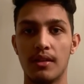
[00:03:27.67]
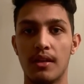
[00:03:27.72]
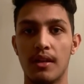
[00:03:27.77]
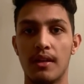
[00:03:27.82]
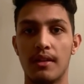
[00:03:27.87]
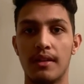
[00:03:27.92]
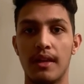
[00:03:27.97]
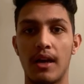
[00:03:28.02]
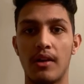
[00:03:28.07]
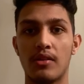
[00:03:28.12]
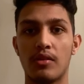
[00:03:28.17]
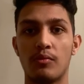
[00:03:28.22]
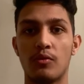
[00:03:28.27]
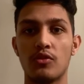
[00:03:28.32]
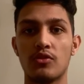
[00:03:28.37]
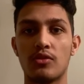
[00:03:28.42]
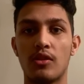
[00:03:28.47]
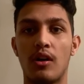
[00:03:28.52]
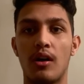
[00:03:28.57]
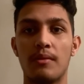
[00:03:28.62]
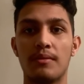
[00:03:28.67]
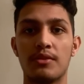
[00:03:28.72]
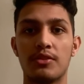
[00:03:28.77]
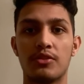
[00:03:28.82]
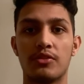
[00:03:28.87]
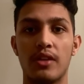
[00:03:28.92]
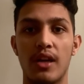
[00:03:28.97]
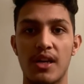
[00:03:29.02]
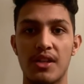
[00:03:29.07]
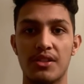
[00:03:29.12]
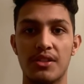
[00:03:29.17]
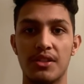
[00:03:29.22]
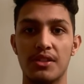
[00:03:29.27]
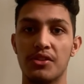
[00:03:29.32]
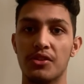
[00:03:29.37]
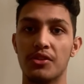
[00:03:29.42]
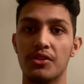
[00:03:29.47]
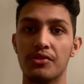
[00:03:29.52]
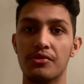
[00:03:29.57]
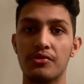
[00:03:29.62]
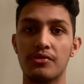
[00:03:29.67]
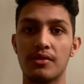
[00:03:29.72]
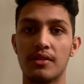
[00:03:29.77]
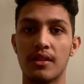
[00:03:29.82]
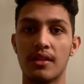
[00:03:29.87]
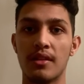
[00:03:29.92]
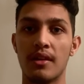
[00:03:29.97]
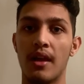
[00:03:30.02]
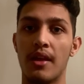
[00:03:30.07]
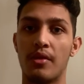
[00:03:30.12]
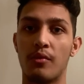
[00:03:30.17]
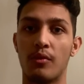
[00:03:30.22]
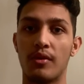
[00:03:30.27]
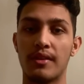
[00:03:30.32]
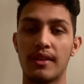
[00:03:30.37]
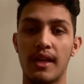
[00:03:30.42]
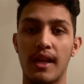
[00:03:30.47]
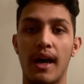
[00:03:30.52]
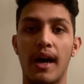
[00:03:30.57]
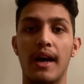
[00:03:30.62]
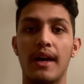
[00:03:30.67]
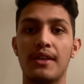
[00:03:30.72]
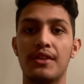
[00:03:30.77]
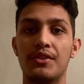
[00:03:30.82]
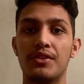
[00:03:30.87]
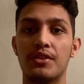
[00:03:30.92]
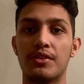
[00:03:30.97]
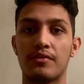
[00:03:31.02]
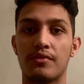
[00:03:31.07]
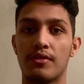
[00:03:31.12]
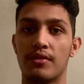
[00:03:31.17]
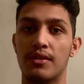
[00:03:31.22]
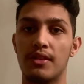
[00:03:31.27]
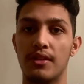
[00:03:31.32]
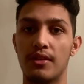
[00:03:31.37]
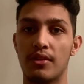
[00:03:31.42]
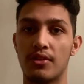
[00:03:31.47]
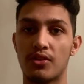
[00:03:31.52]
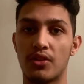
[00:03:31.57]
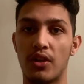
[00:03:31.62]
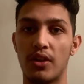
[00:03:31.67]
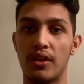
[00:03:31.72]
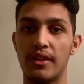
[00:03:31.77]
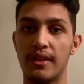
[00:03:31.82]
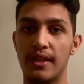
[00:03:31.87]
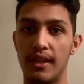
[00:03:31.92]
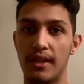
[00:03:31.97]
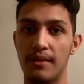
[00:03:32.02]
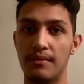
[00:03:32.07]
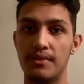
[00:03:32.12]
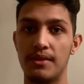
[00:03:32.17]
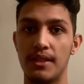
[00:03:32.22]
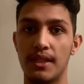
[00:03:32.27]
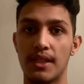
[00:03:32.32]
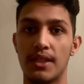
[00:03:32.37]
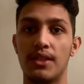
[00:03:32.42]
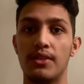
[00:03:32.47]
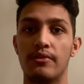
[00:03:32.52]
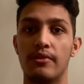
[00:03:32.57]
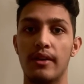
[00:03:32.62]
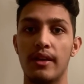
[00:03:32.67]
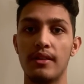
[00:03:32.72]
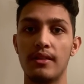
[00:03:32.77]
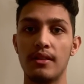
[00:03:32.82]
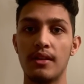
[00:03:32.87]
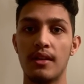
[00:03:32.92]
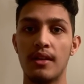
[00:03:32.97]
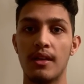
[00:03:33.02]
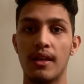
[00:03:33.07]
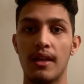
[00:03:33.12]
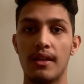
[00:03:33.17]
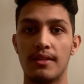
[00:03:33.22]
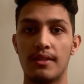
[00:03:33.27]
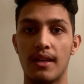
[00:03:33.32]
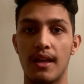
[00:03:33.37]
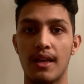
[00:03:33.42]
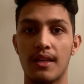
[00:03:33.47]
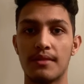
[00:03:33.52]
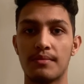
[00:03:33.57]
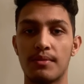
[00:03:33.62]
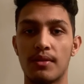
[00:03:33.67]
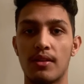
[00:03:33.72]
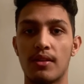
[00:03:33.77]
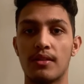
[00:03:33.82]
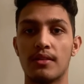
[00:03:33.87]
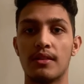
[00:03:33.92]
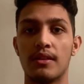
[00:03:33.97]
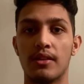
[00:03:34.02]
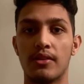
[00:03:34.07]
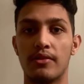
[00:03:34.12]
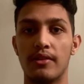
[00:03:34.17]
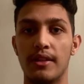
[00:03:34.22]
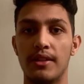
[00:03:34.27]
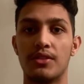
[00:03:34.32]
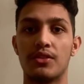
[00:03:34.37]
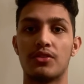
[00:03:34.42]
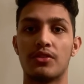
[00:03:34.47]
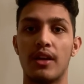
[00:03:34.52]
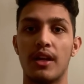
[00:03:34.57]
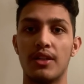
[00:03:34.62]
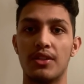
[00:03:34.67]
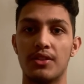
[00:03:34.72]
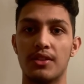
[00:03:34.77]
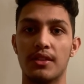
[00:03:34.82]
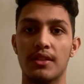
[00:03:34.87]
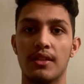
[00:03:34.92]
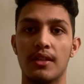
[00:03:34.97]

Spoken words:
Now, the most common strategy used, and the one that I use for the Atari games DQN, is the Espelon greed strategy.